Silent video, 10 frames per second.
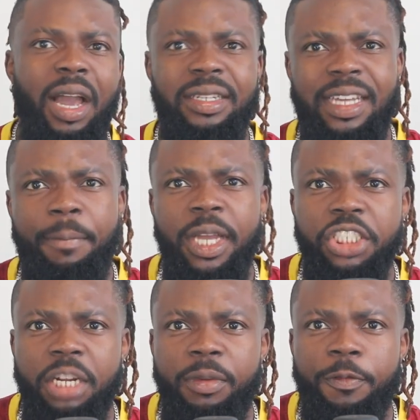As I
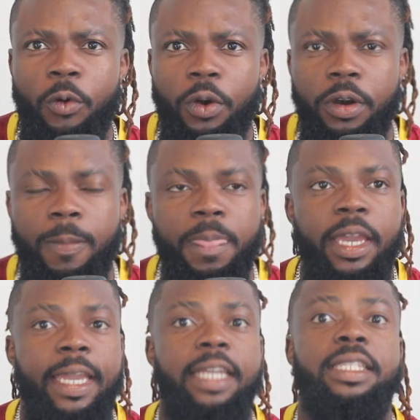mentioned before,
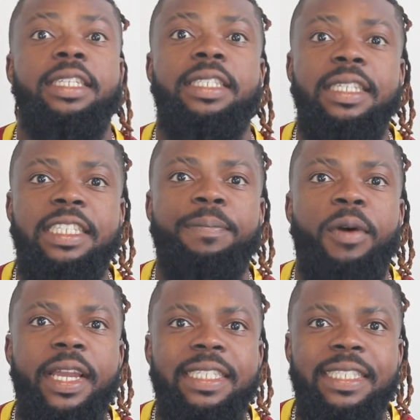it's a
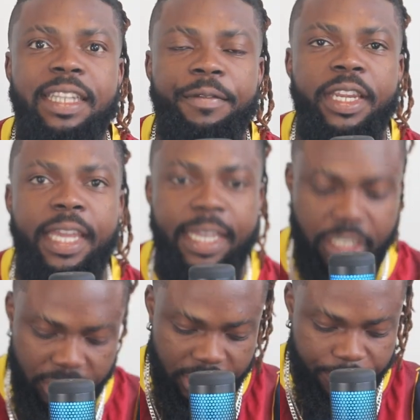6.7
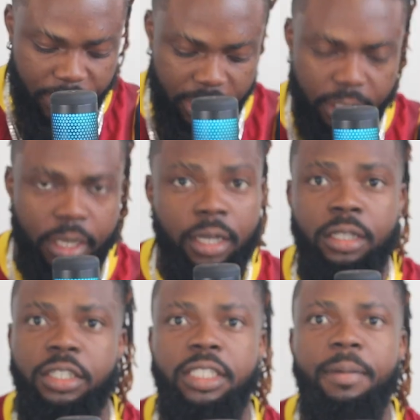inch display,
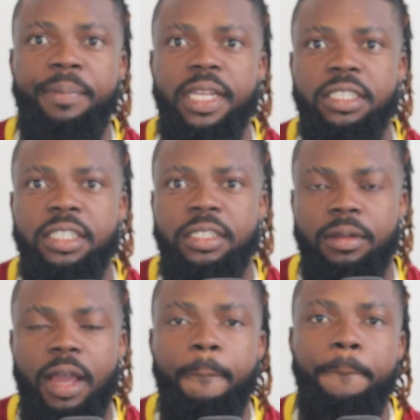so it's a big
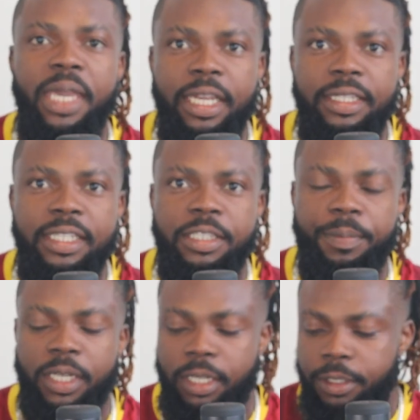dis a big
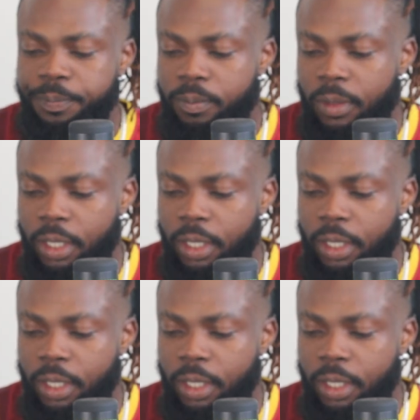display.